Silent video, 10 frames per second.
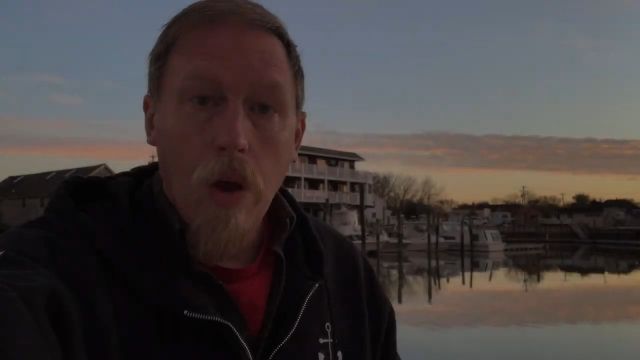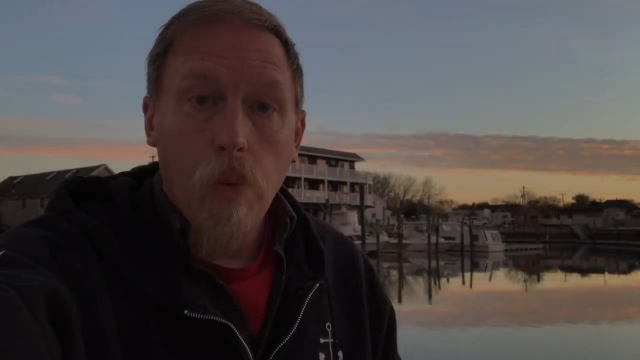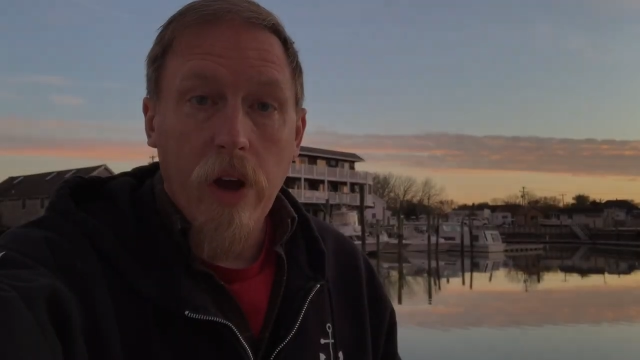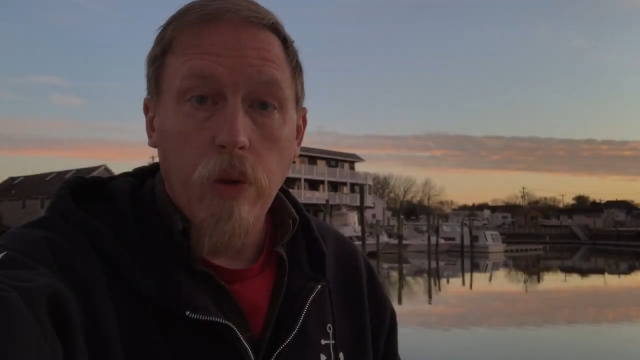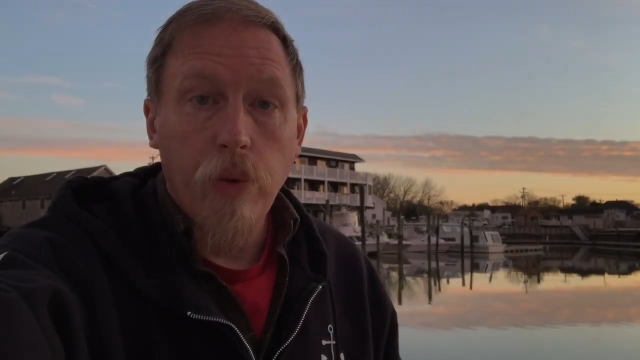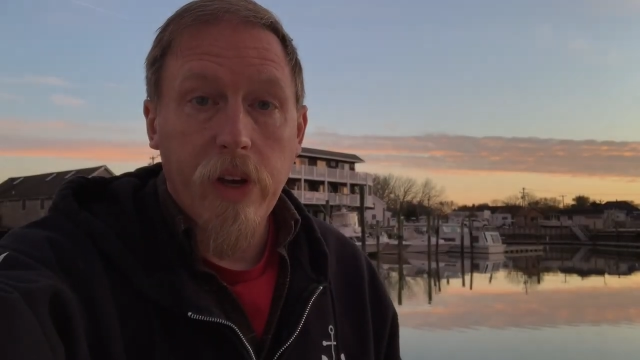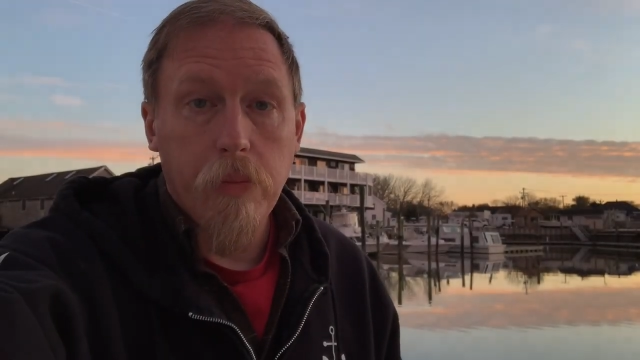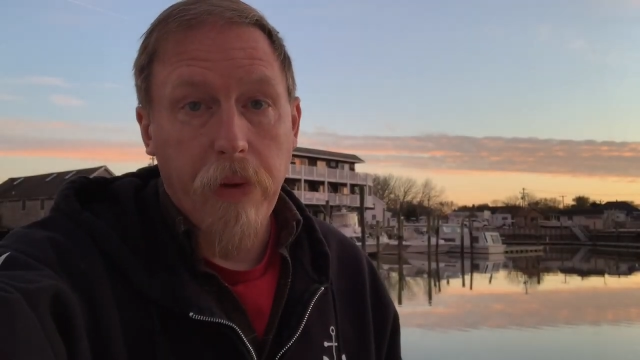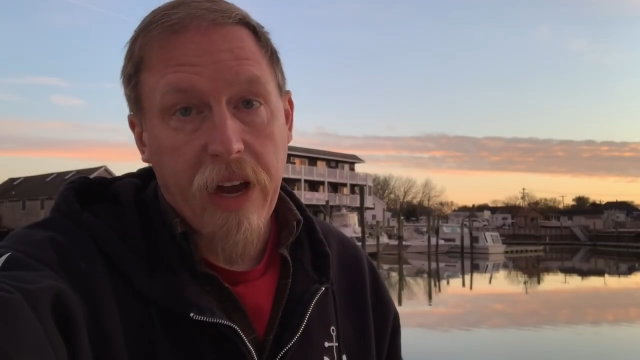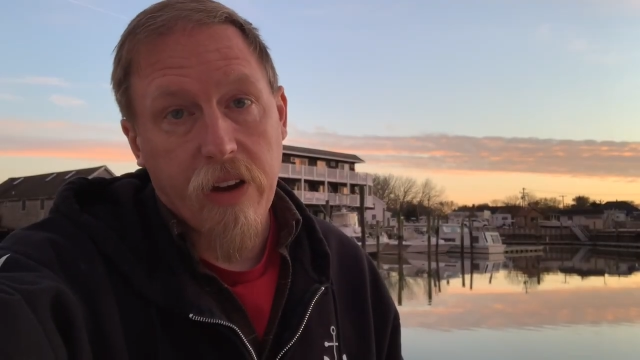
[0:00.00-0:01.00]
Well, we are
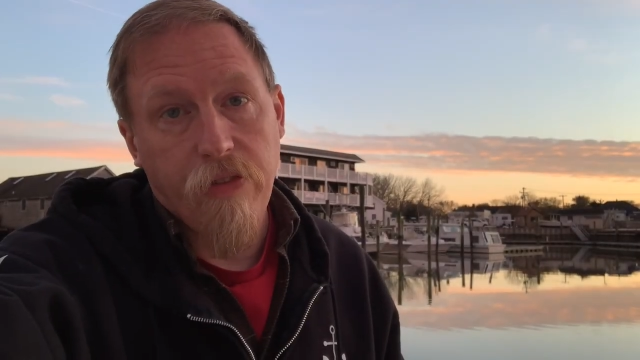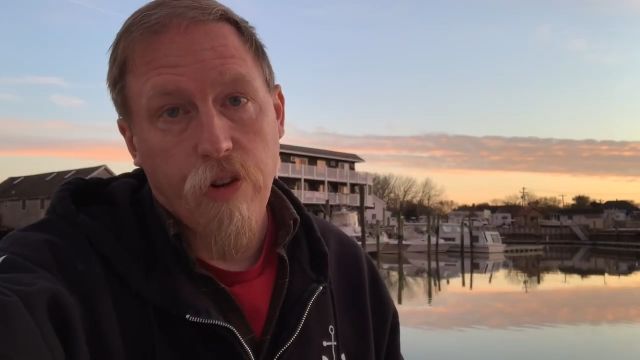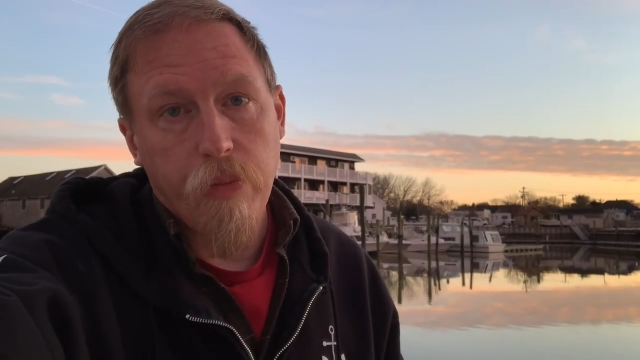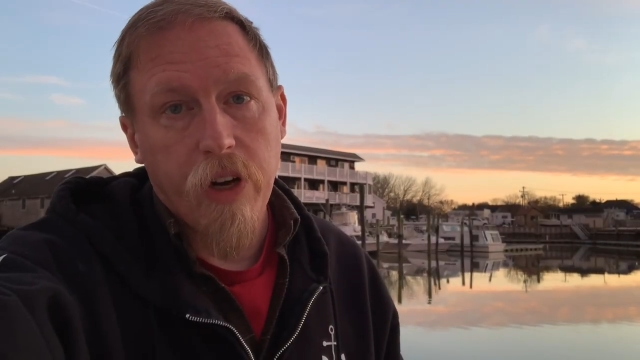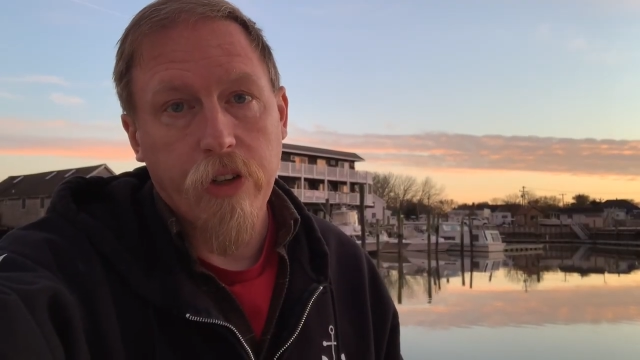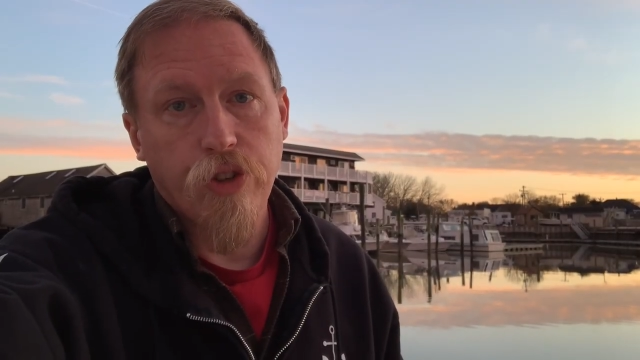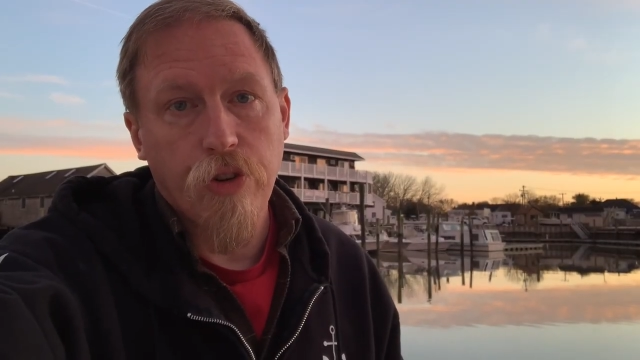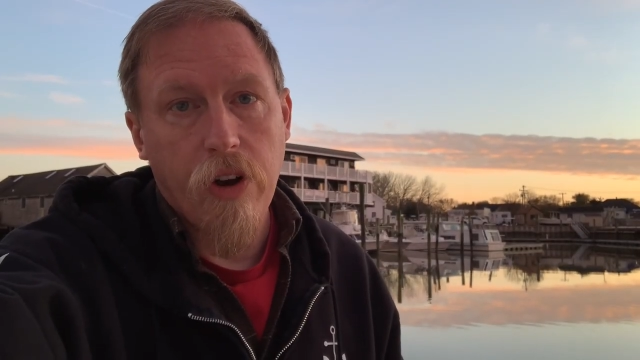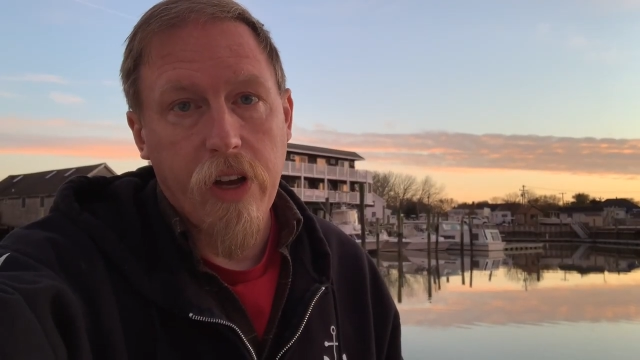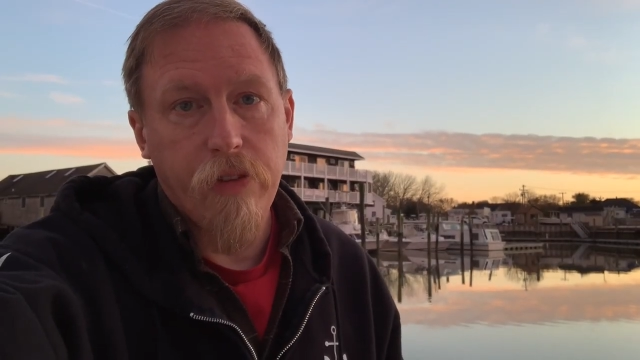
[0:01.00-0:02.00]
back from our
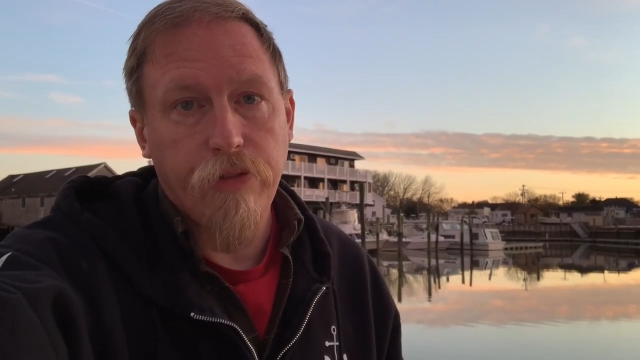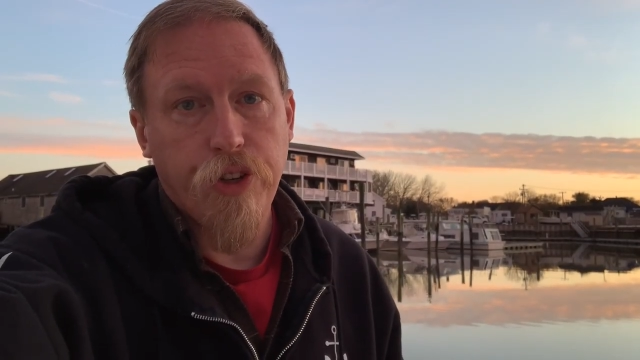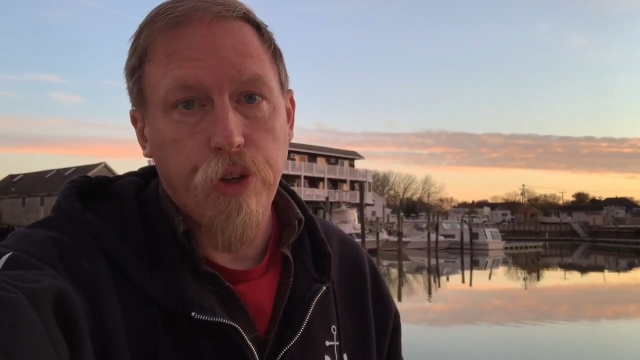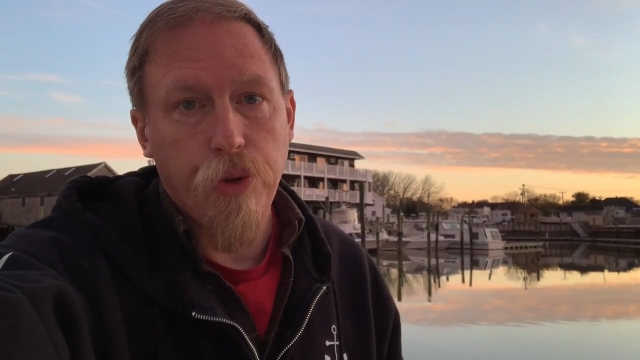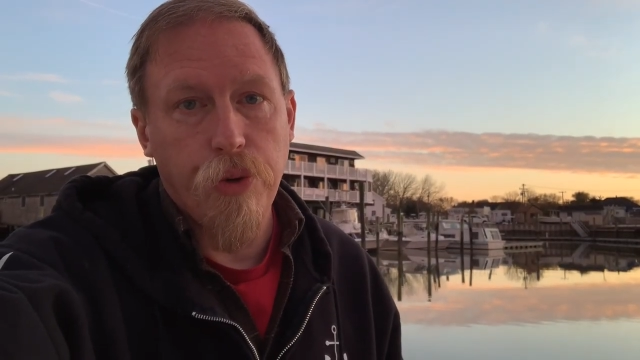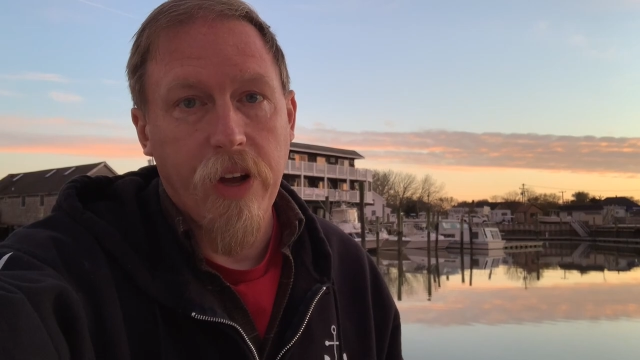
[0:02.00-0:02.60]
drive to